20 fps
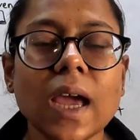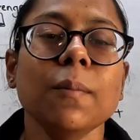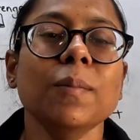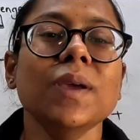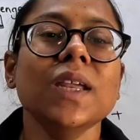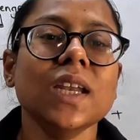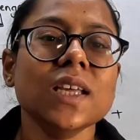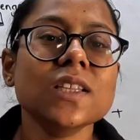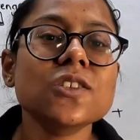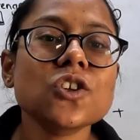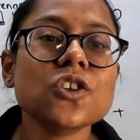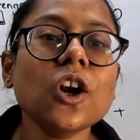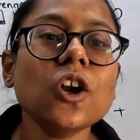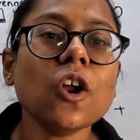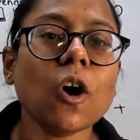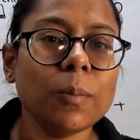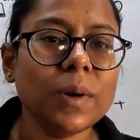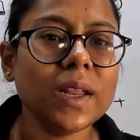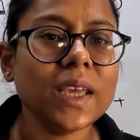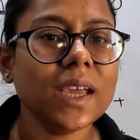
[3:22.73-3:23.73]
I mean, it's not
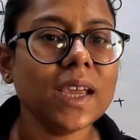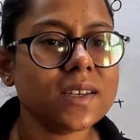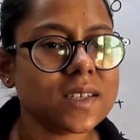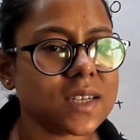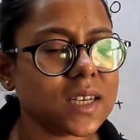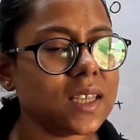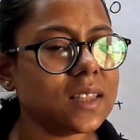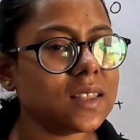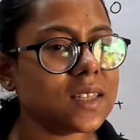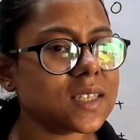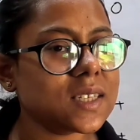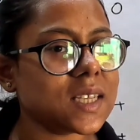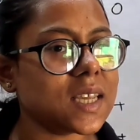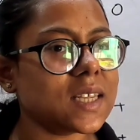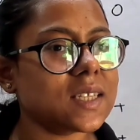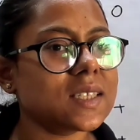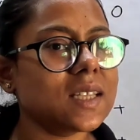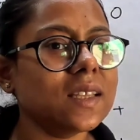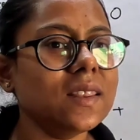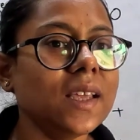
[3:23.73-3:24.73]
obligatory in the
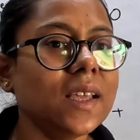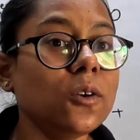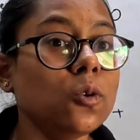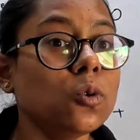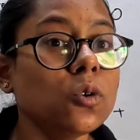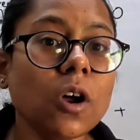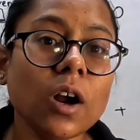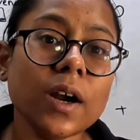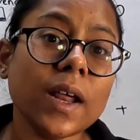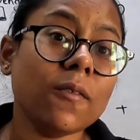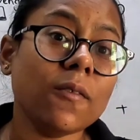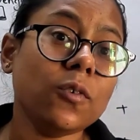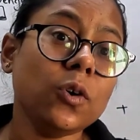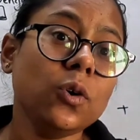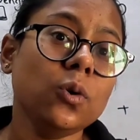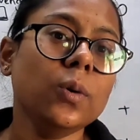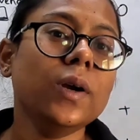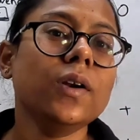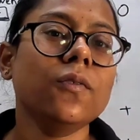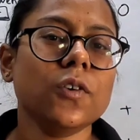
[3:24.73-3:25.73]
sense that they do not have
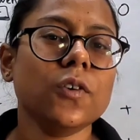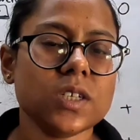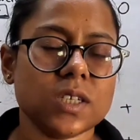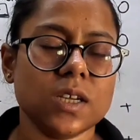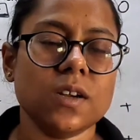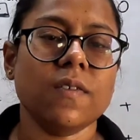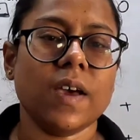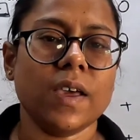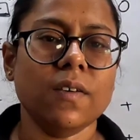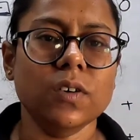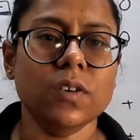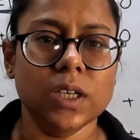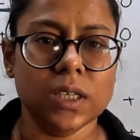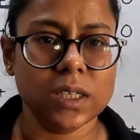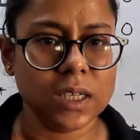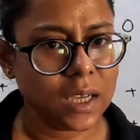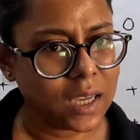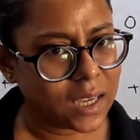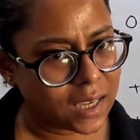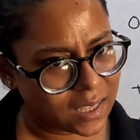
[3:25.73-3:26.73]
to do it for survival.
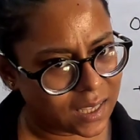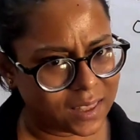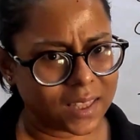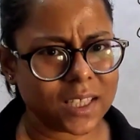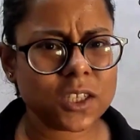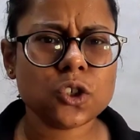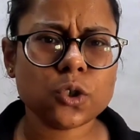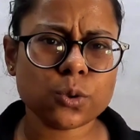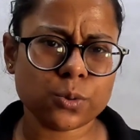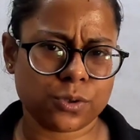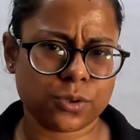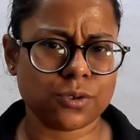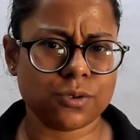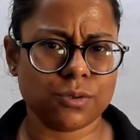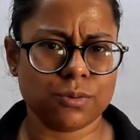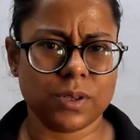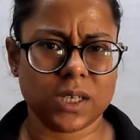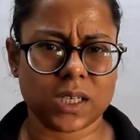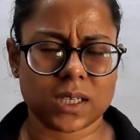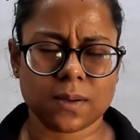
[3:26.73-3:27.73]
They choose to
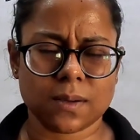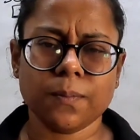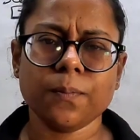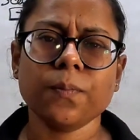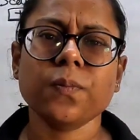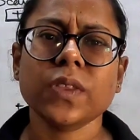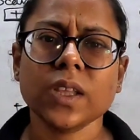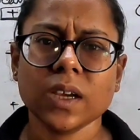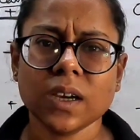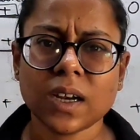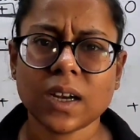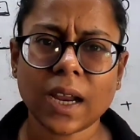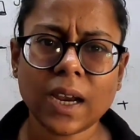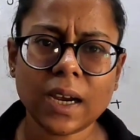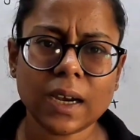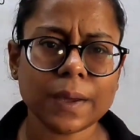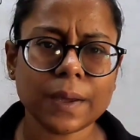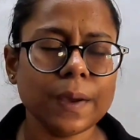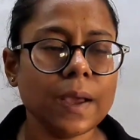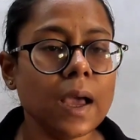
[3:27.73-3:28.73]
do it,
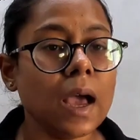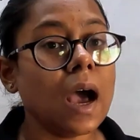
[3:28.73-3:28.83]
right?